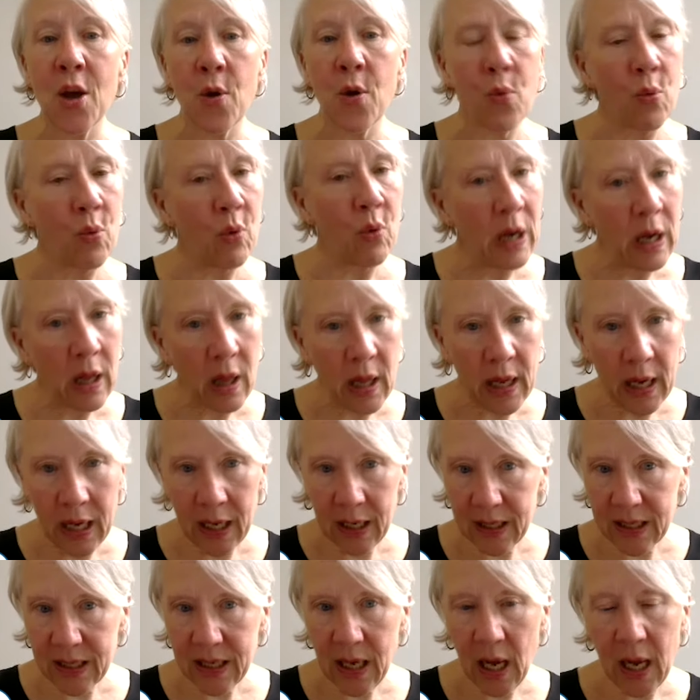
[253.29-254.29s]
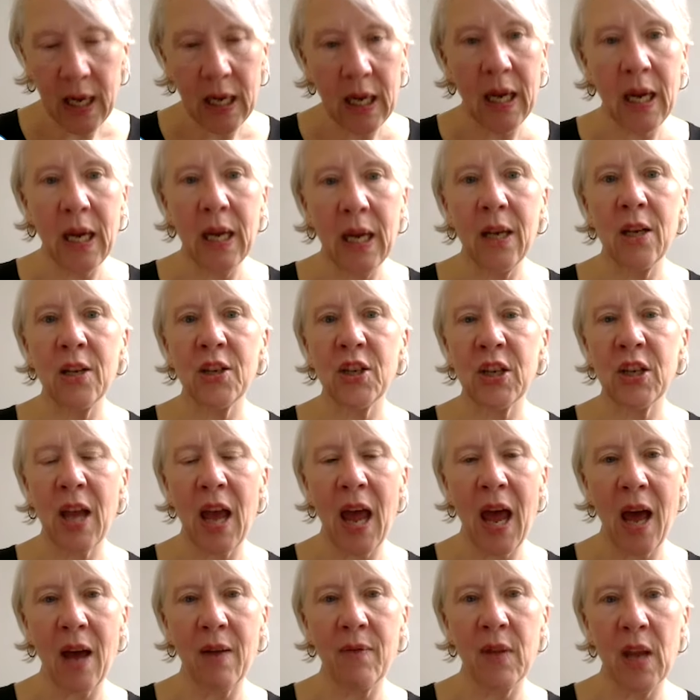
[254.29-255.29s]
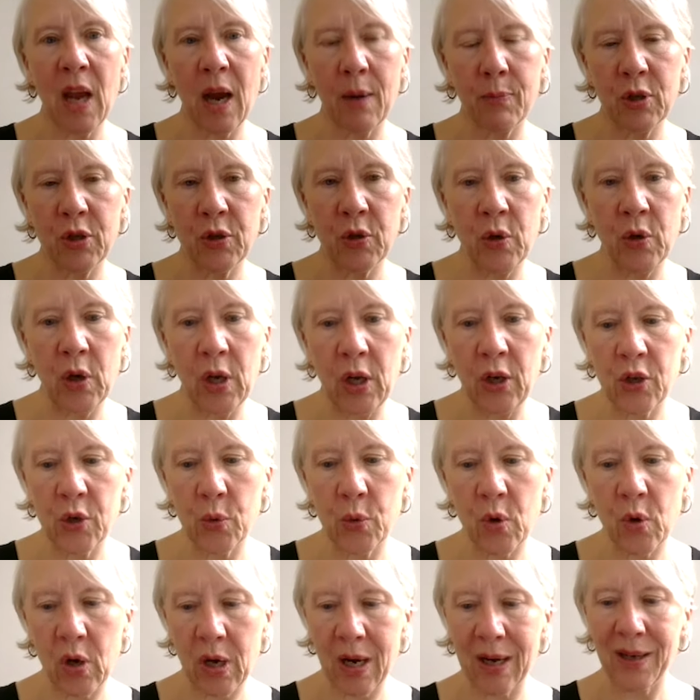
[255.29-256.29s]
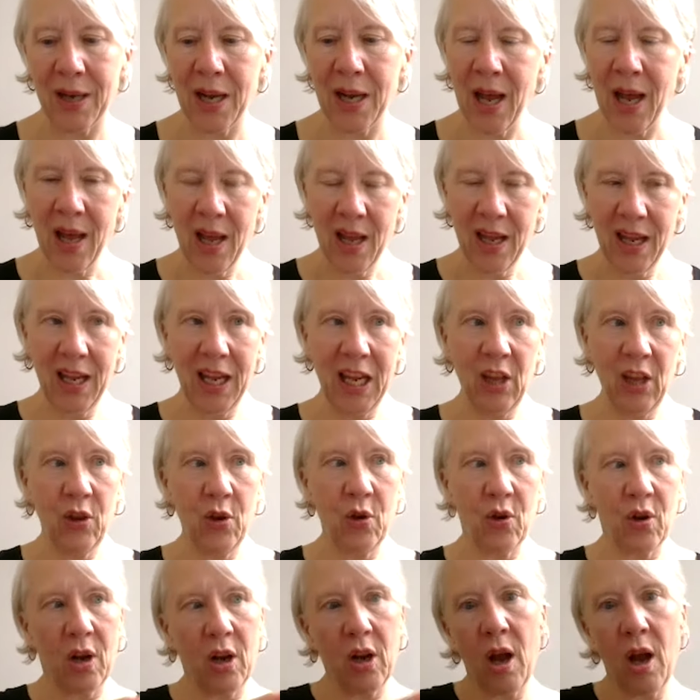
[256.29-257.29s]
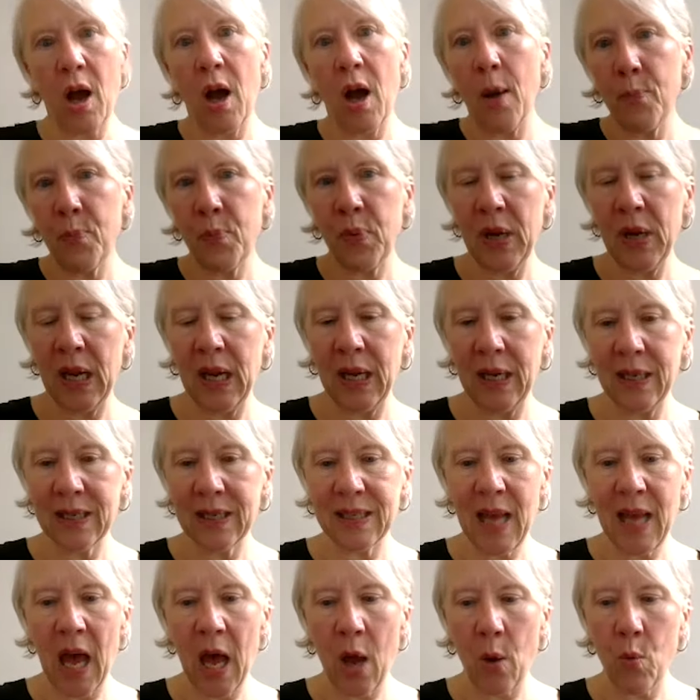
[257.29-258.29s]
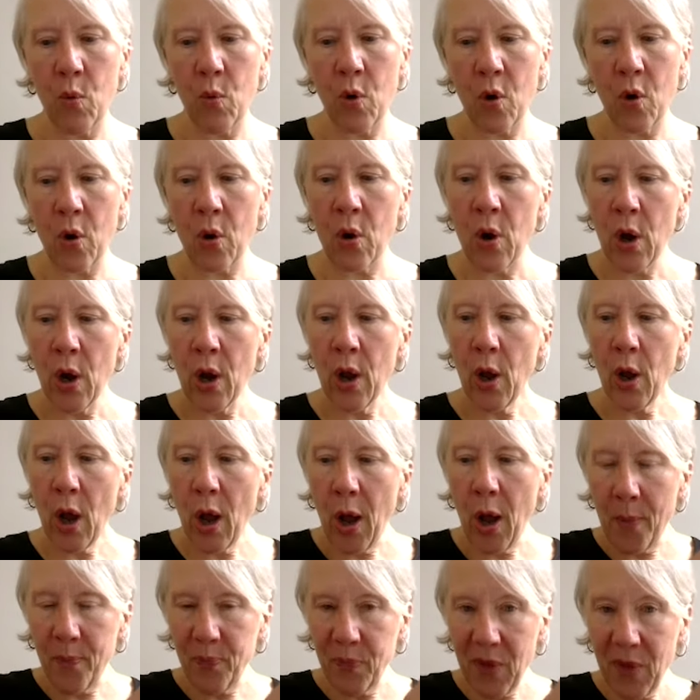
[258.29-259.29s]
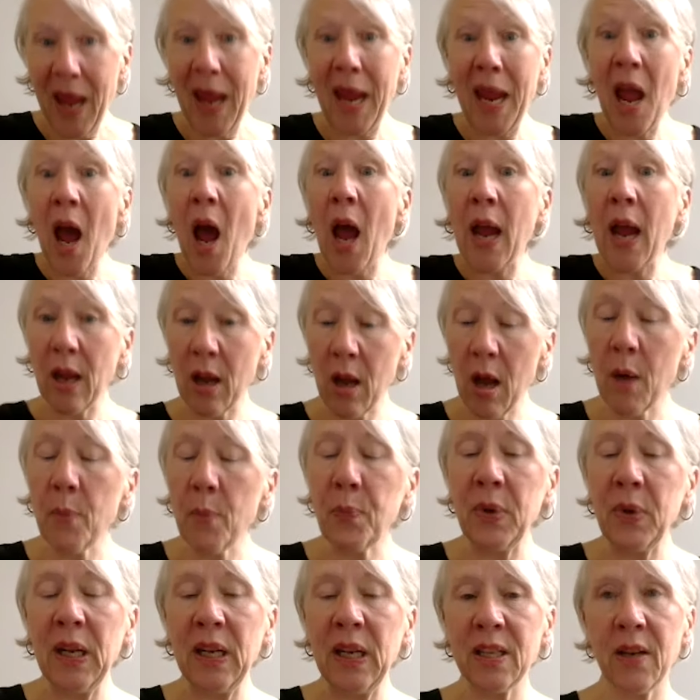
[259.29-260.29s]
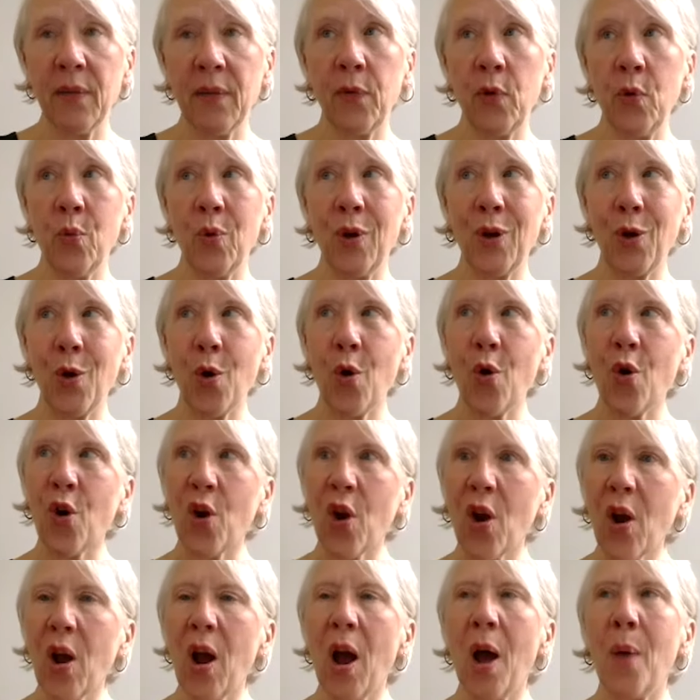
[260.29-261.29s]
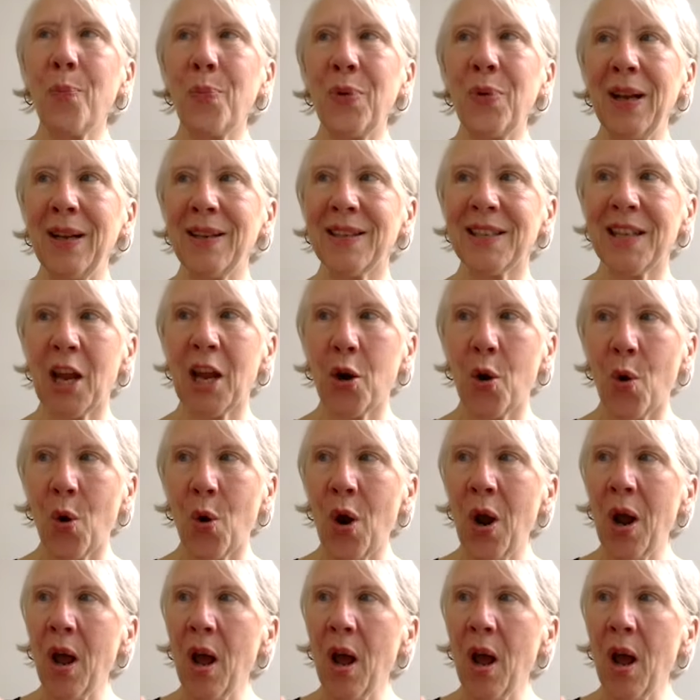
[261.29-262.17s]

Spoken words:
Really exciting to have the opportunity to work on either companies that were AI companies, if you will, or companies that are